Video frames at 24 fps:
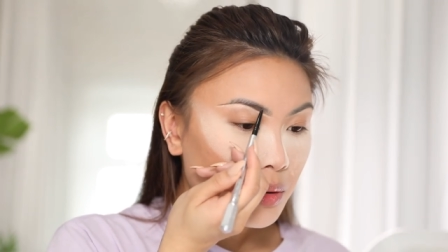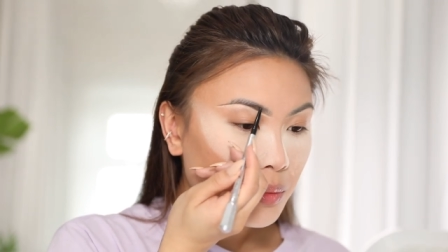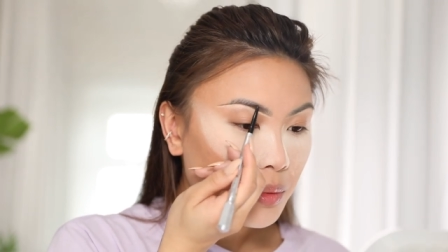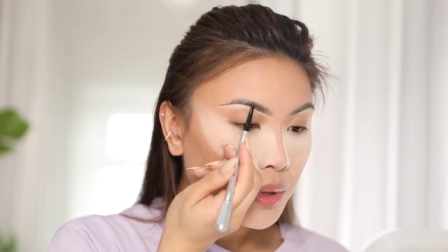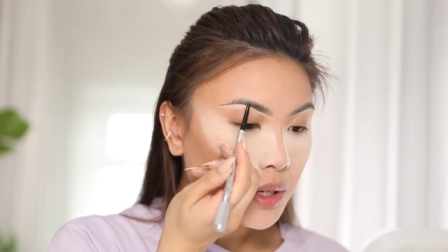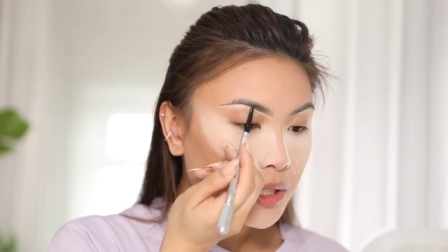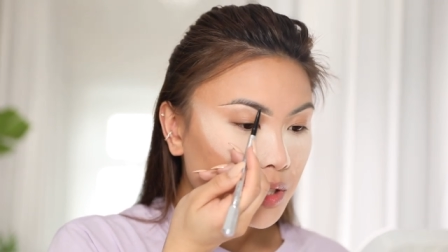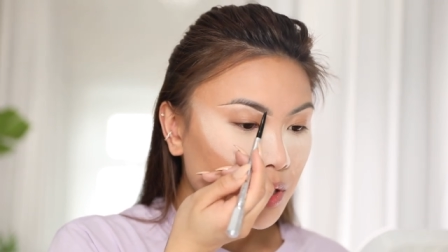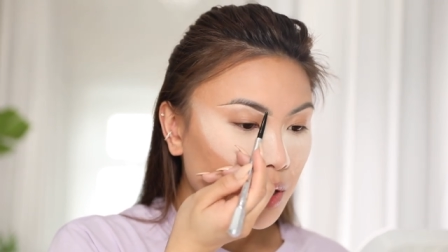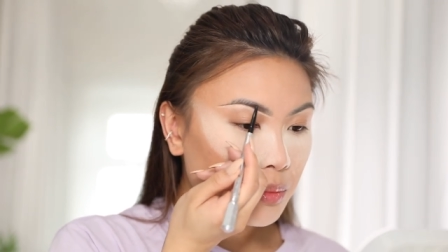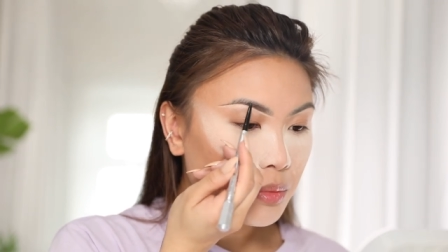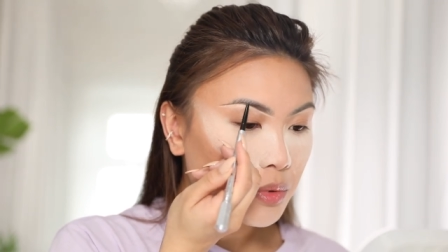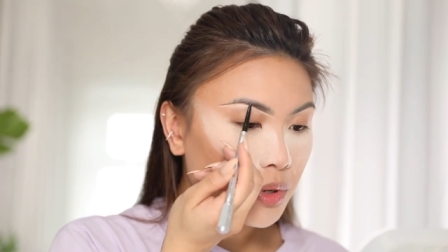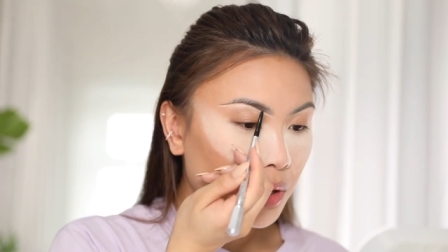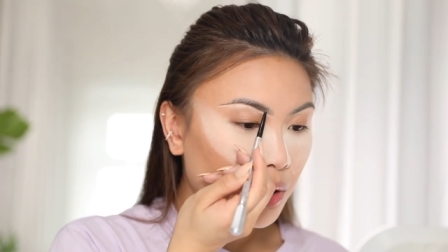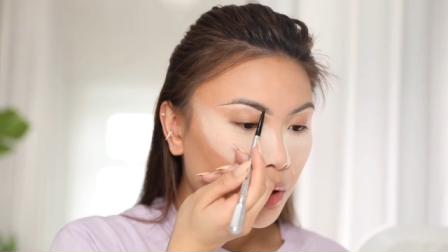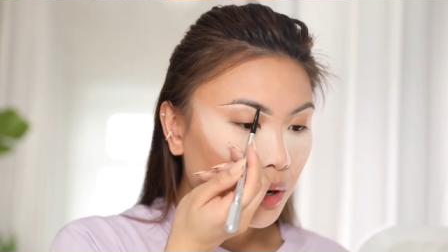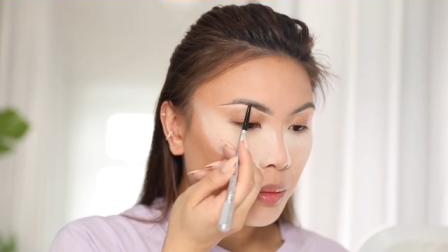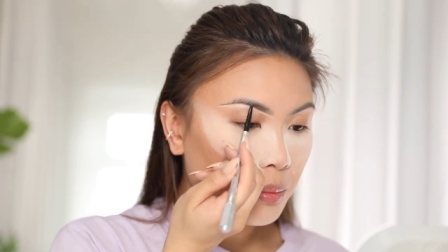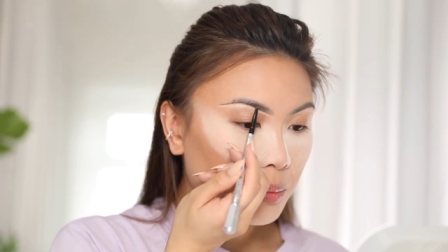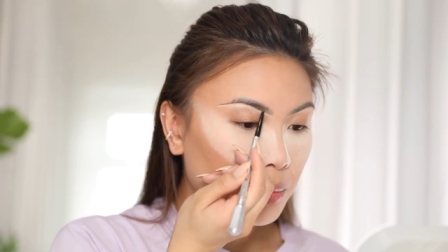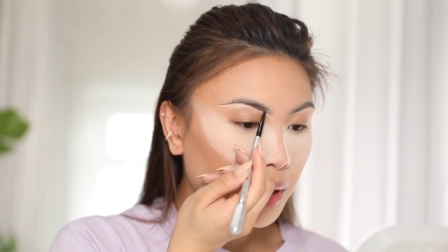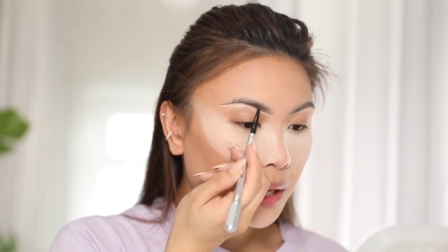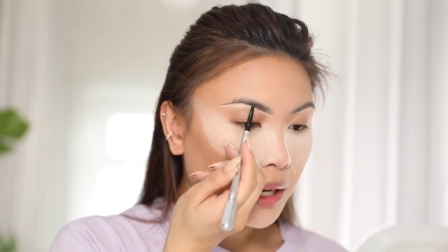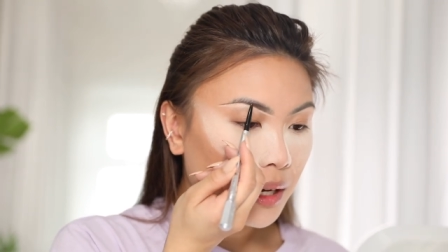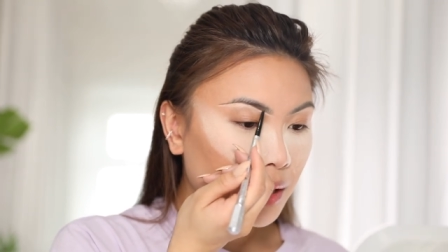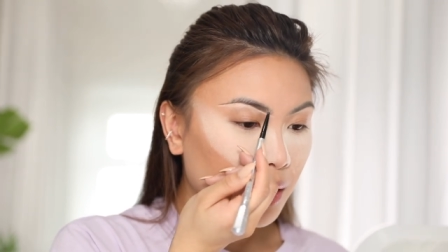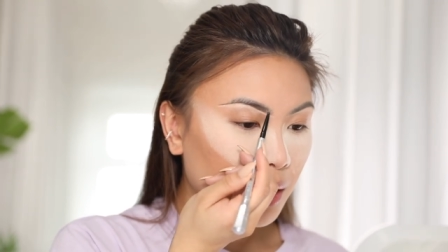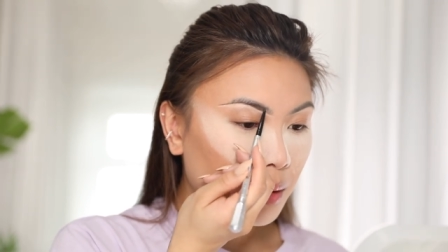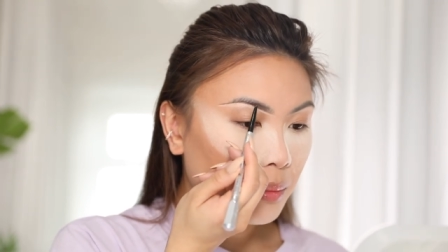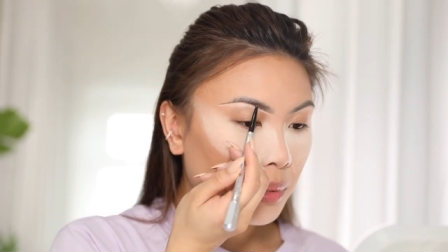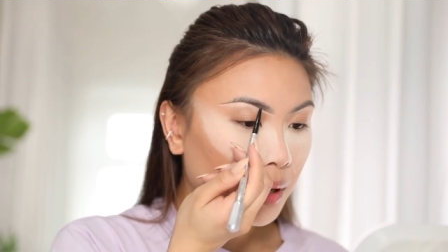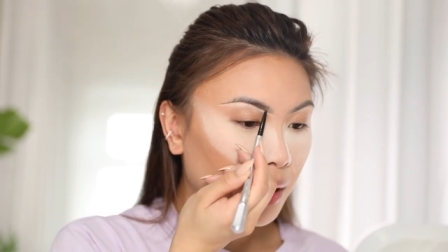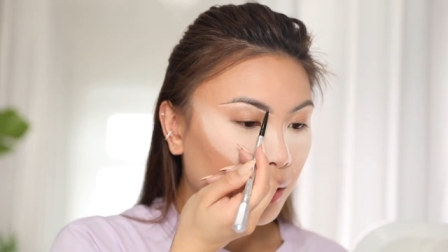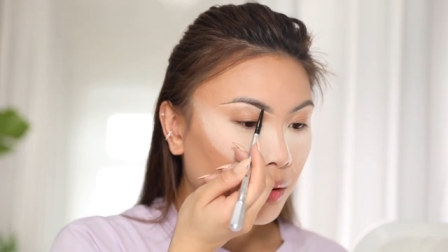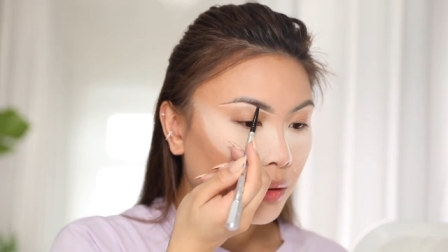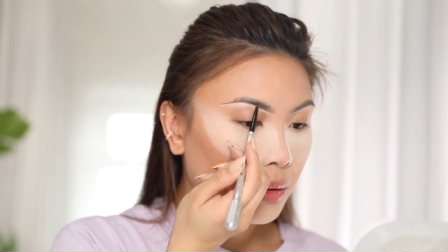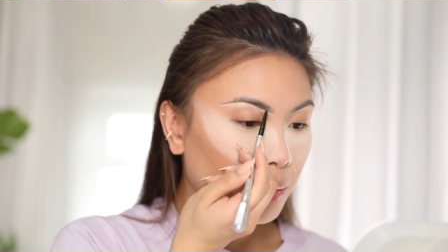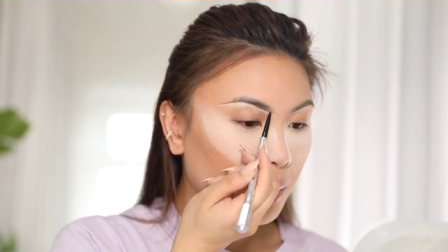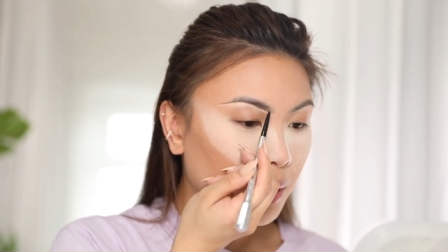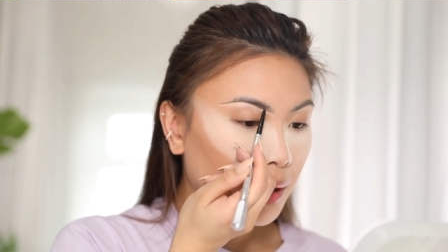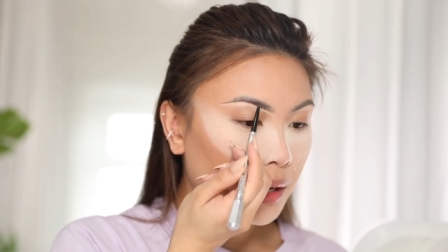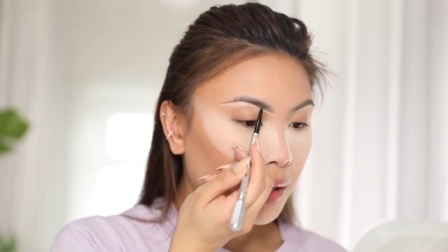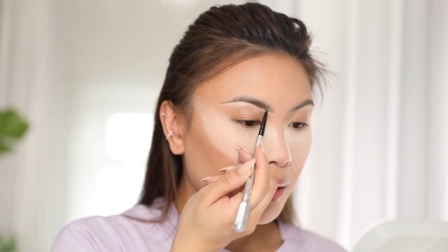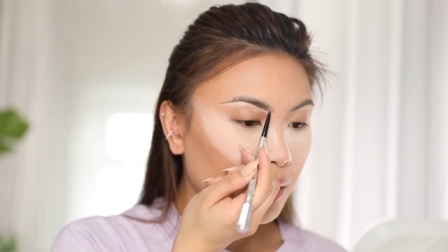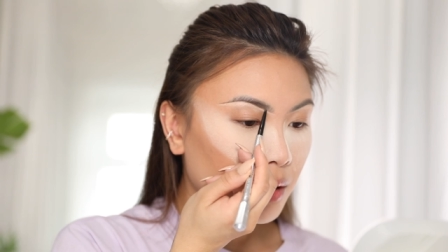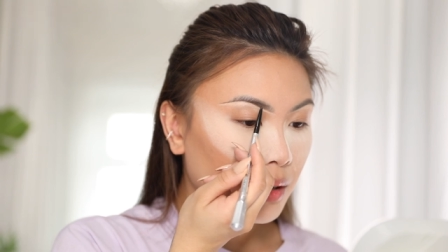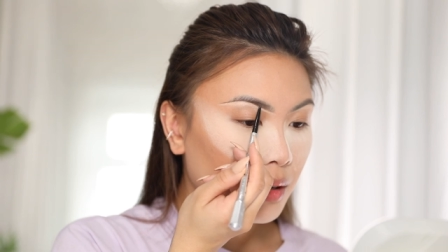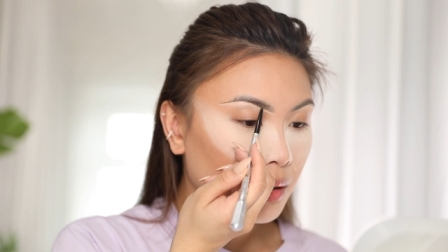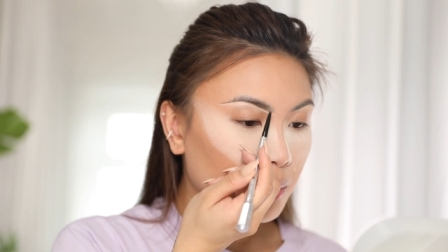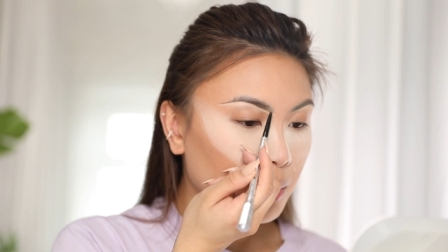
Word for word: which I'm not complaining, by the way.